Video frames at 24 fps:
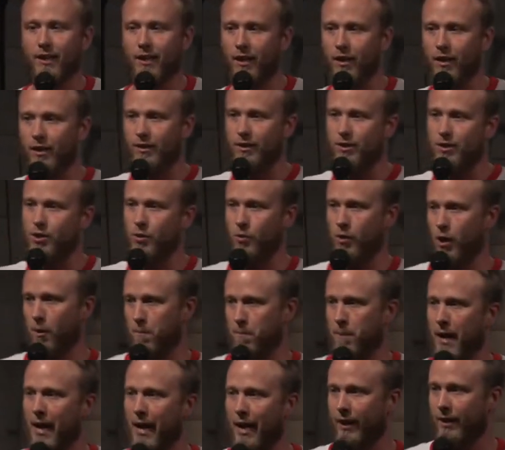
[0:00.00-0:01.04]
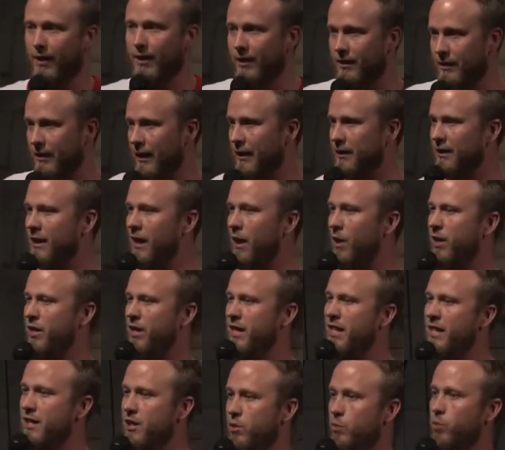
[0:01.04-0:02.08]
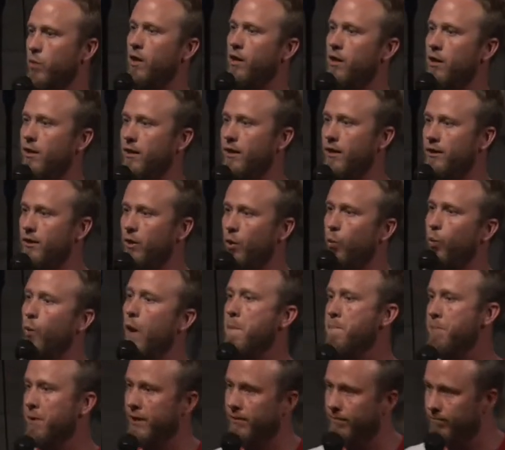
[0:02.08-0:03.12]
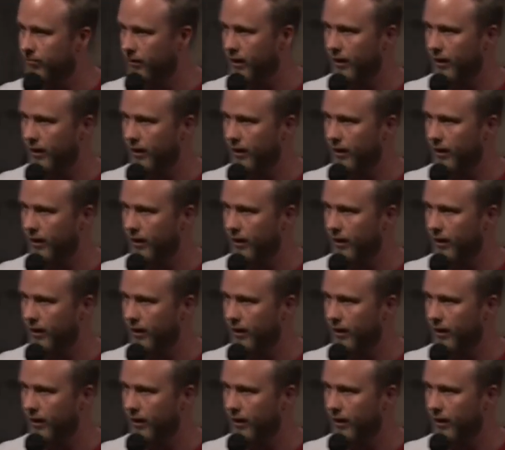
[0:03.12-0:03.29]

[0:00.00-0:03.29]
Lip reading: unto our path. He says that this word is a weapon.